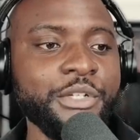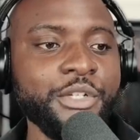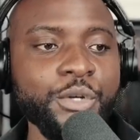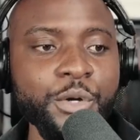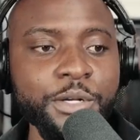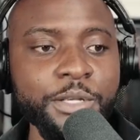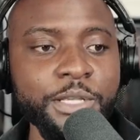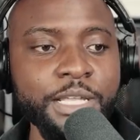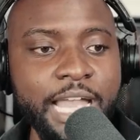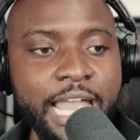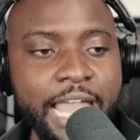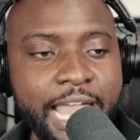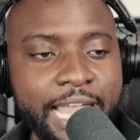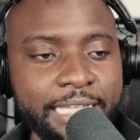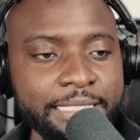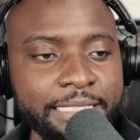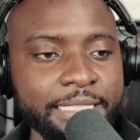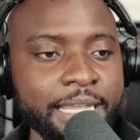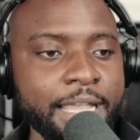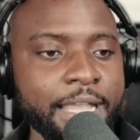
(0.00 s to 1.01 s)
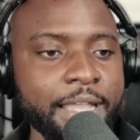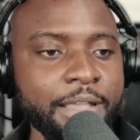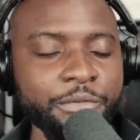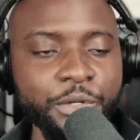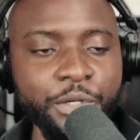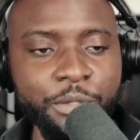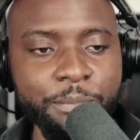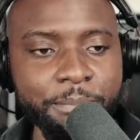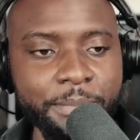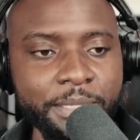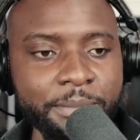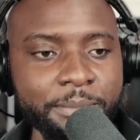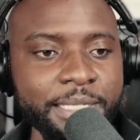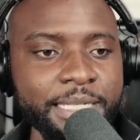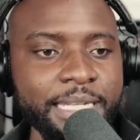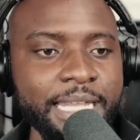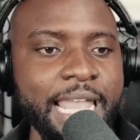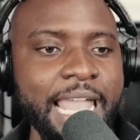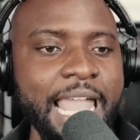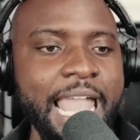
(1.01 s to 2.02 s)
if Shorty asked for
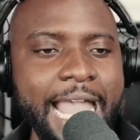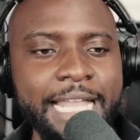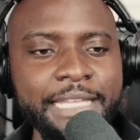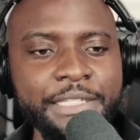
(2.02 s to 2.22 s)
commitment,